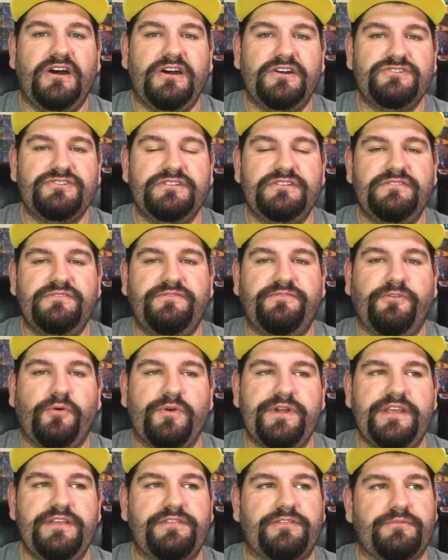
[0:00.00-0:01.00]

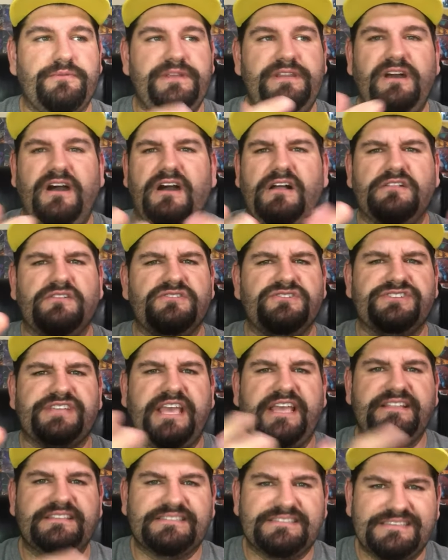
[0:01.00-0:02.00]

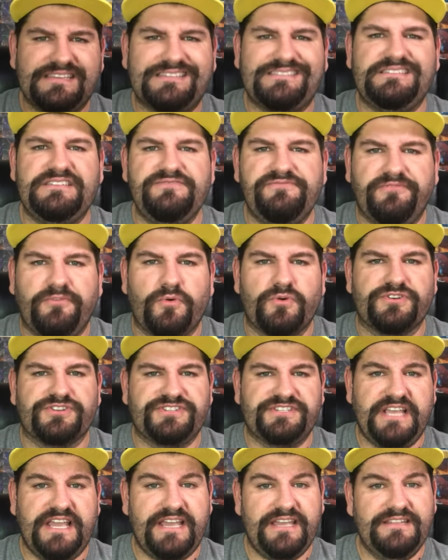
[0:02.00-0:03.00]

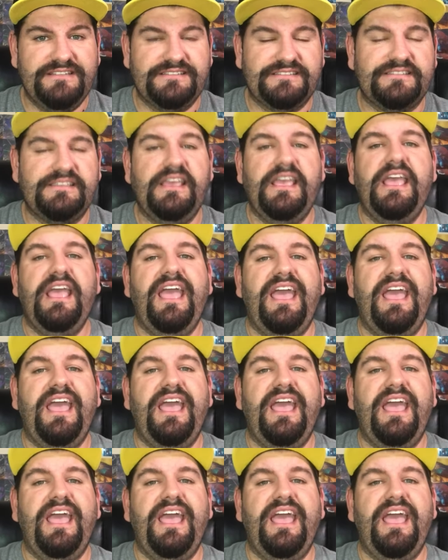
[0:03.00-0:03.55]
$143.64.